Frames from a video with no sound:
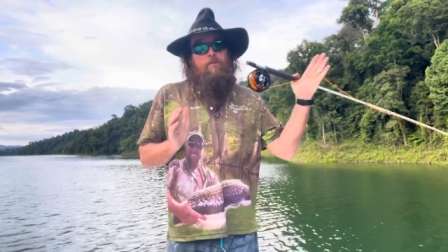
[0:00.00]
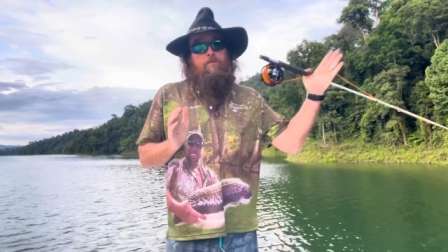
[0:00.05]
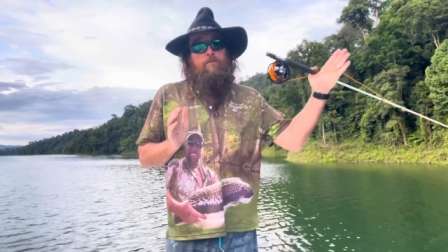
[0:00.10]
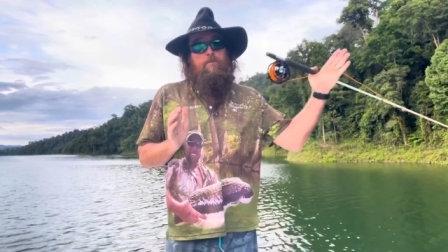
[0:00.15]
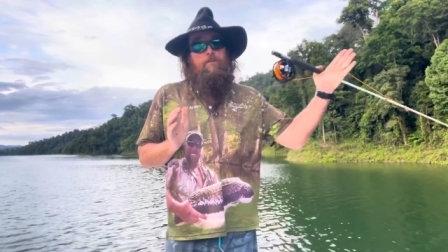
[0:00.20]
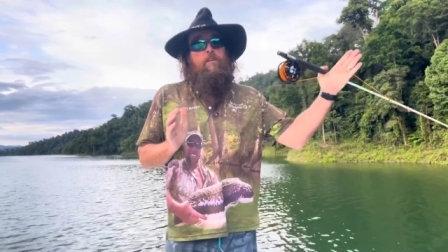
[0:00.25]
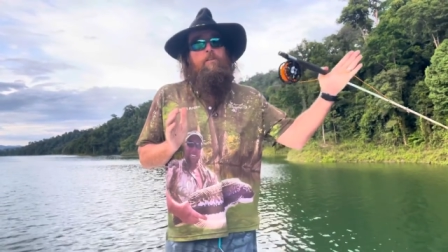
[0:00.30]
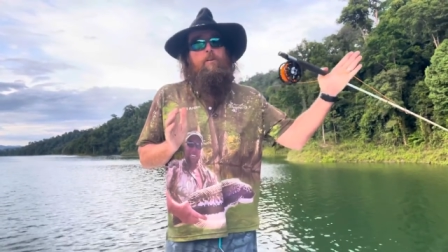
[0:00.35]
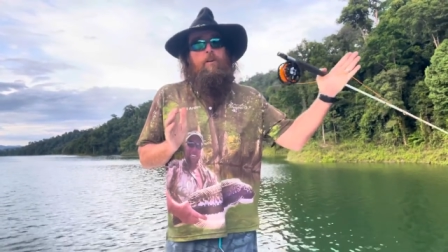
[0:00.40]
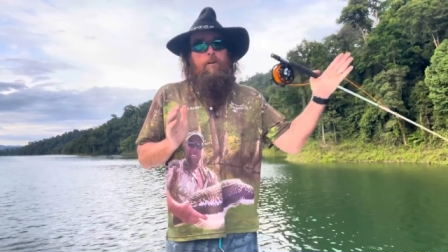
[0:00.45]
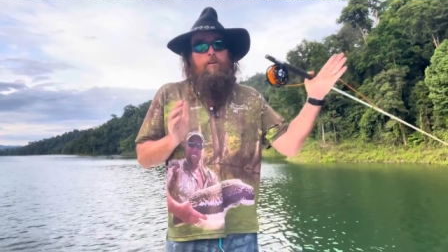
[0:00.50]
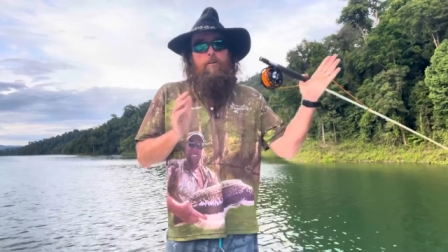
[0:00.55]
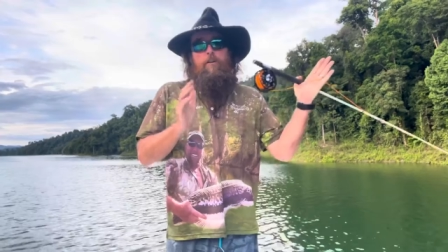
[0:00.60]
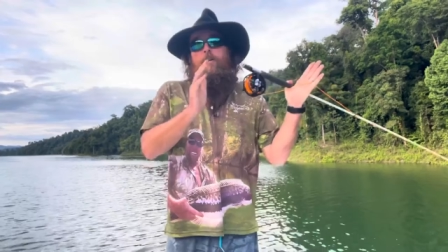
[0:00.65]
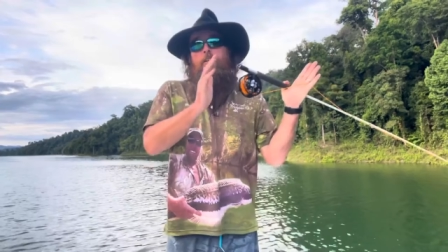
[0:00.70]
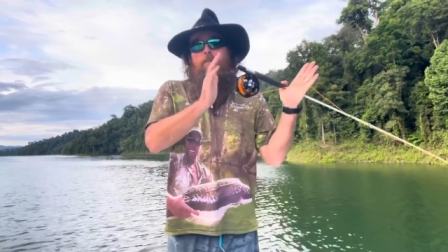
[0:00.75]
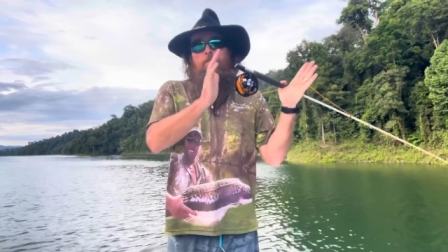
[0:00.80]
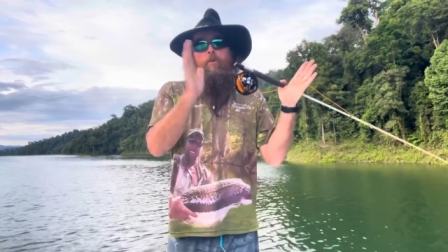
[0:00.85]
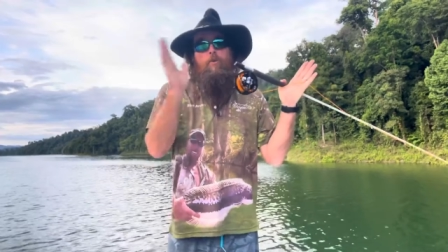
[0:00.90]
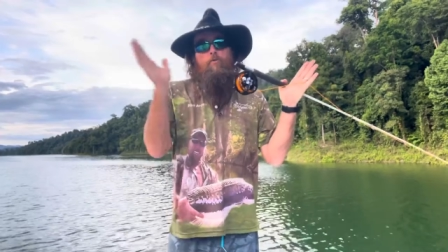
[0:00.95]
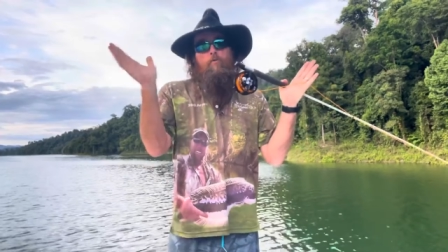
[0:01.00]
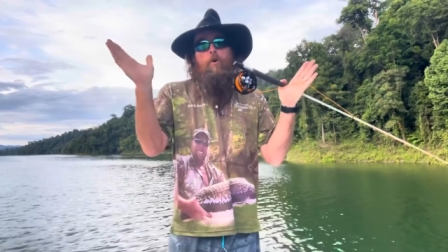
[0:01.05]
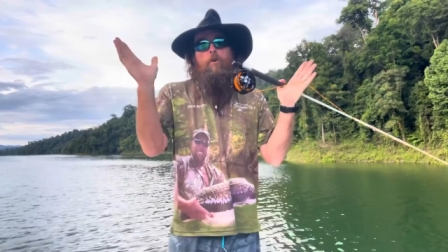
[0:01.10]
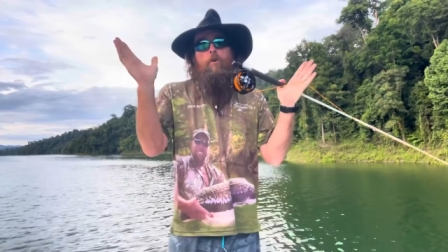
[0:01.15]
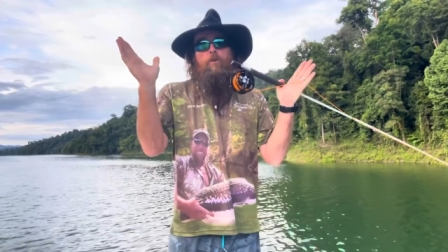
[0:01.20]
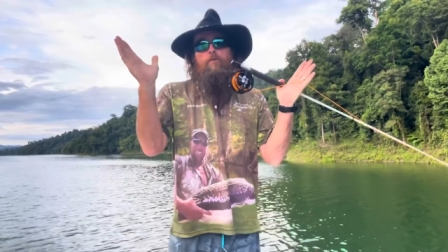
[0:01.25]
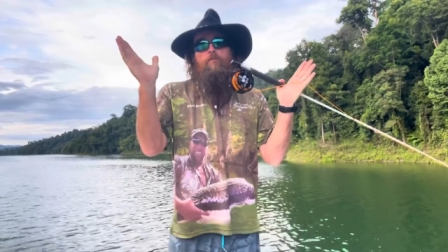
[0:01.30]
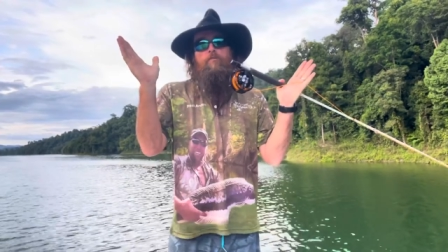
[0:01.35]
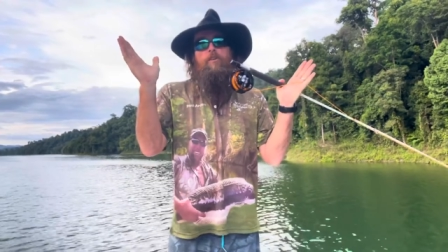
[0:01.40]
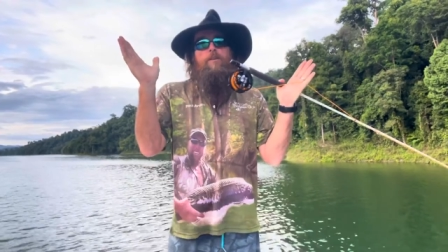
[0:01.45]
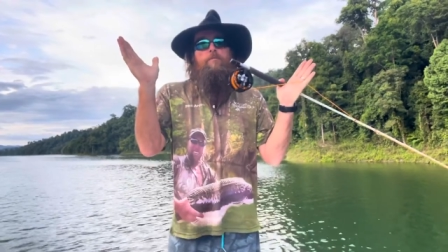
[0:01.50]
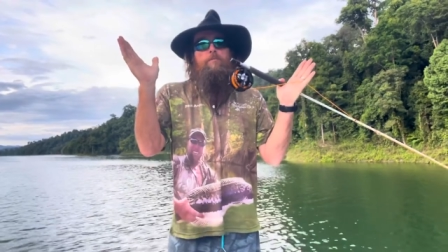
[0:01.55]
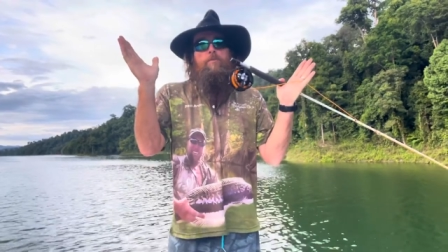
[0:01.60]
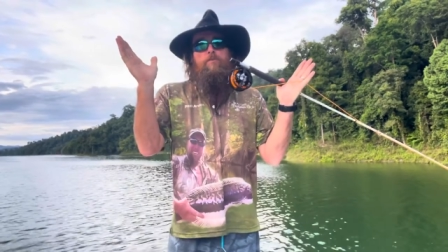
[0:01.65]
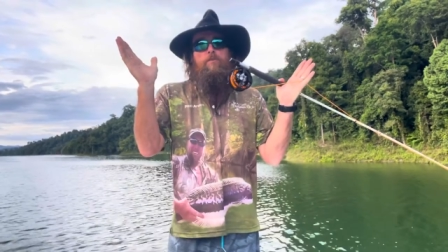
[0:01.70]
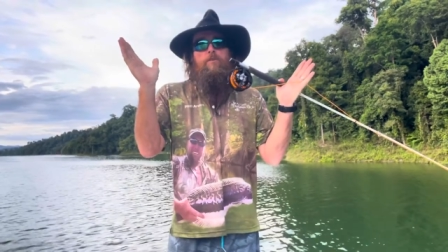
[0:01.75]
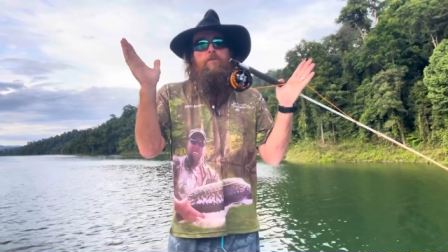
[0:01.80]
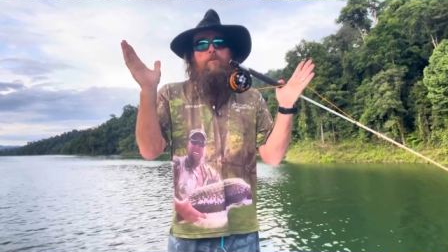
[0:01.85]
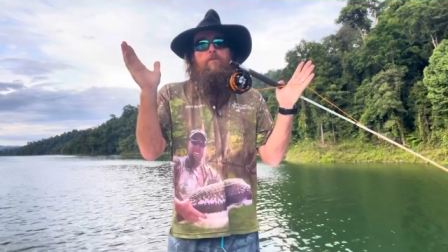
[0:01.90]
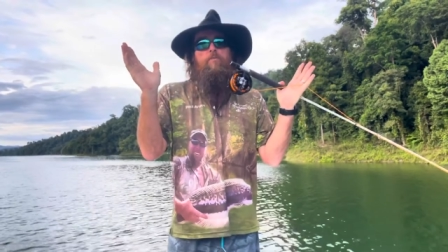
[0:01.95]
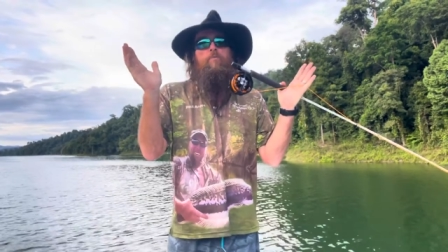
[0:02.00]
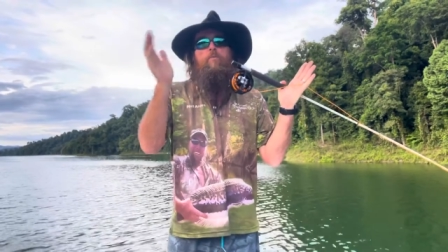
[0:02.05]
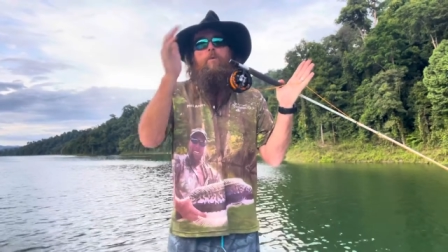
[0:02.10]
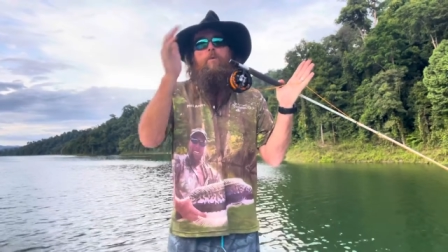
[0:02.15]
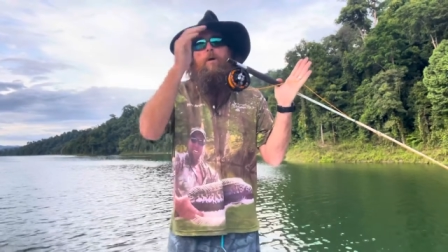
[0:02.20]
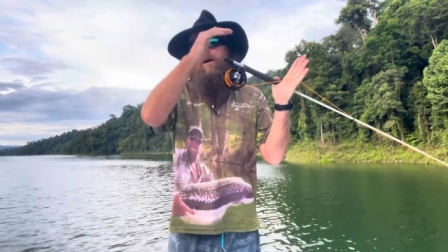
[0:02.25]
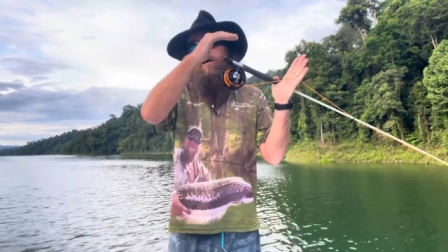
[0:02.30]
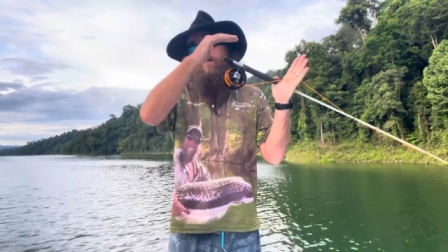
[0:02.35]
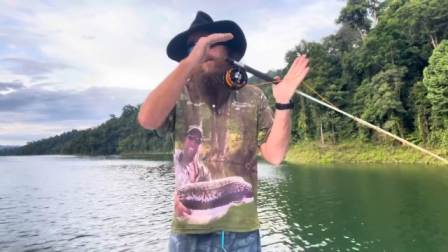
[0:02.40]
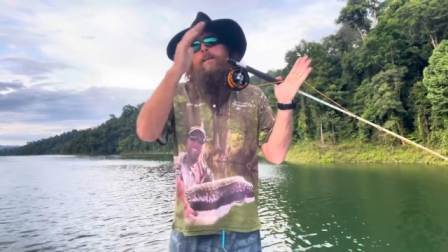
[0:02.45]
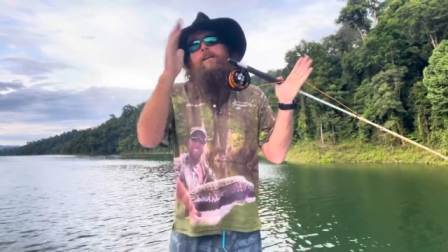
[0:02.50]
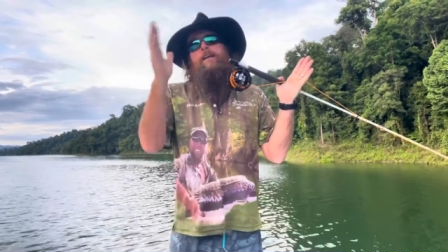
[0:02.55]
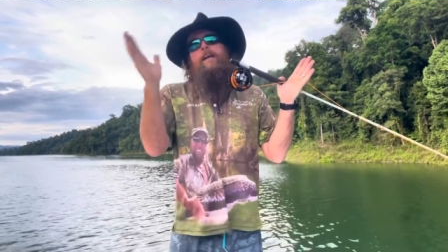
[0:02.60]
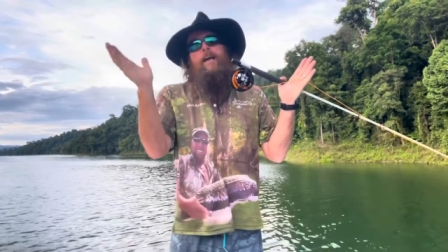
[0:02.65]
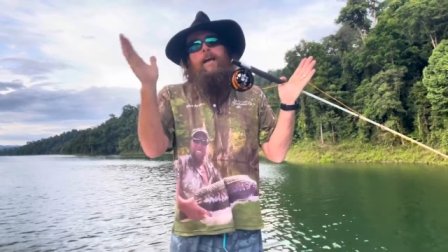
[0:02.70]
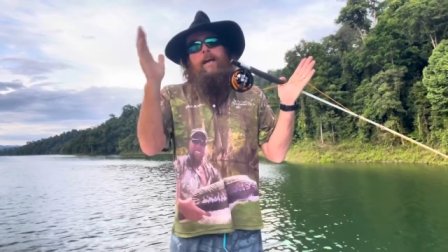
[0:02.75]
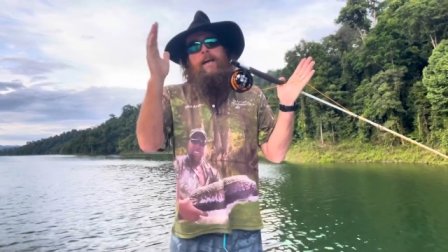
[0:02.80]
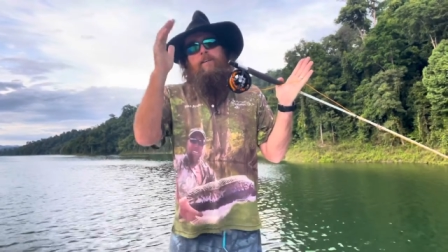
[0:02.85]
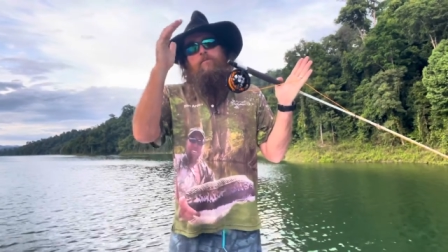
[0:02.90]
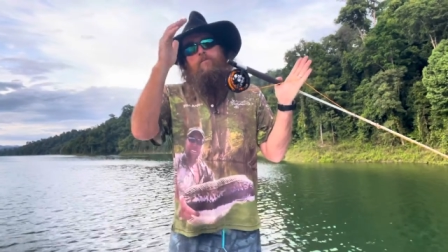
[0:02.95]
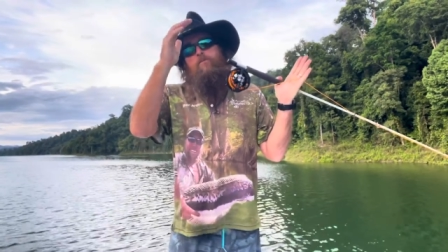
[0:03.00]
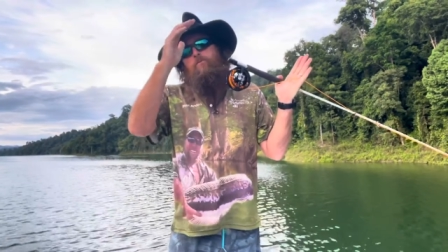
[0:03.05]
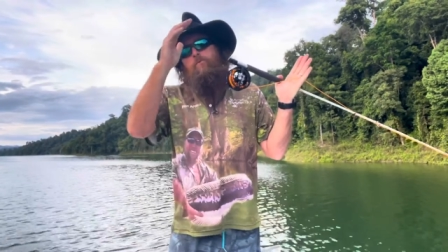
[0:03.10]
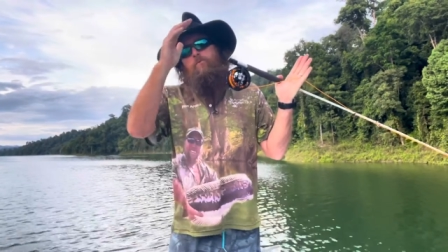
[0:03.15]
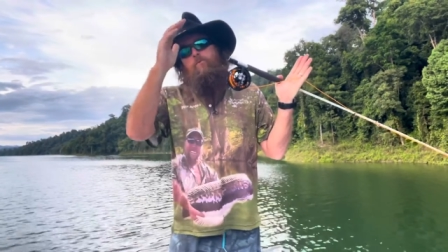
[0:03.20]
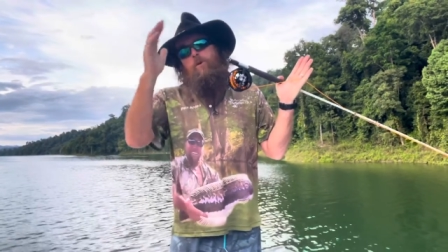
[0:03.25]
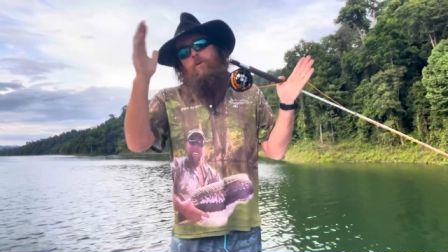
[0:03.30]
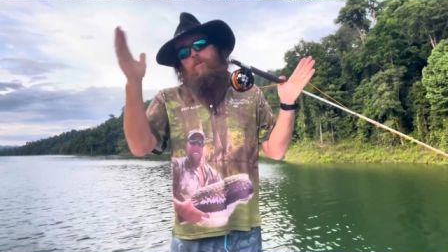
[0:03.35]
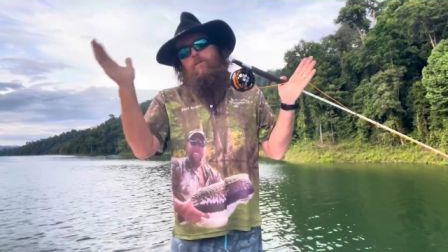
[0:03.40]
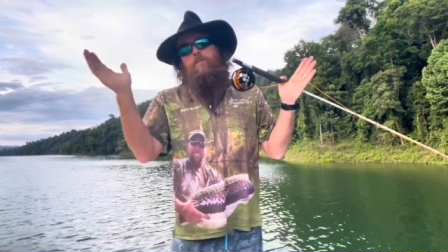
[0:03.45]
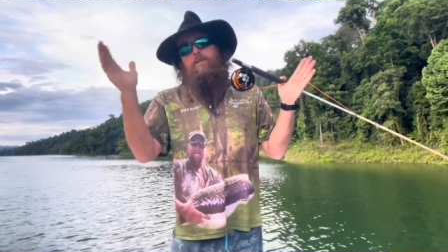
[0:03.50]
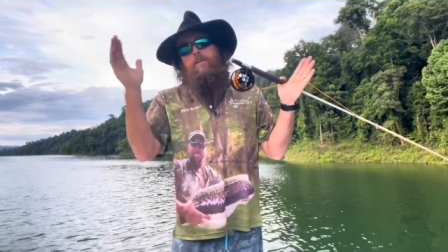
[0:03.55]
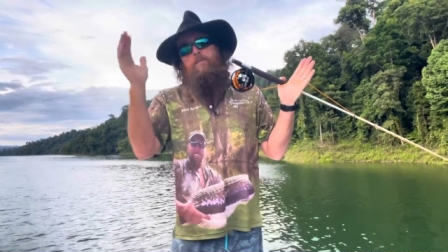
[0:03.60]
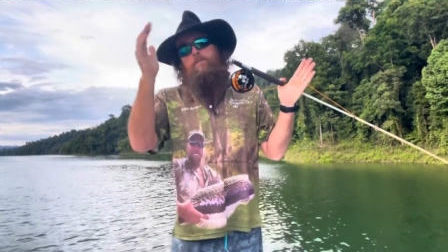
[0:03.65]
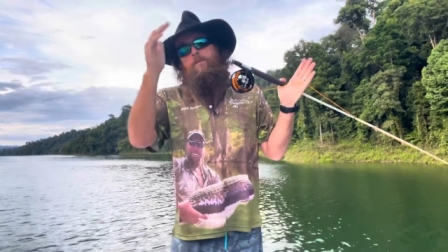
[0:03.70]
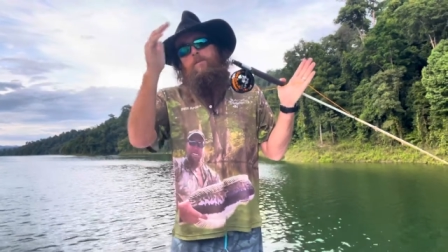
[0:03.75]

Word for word: zero to rod straight position one as the rod tip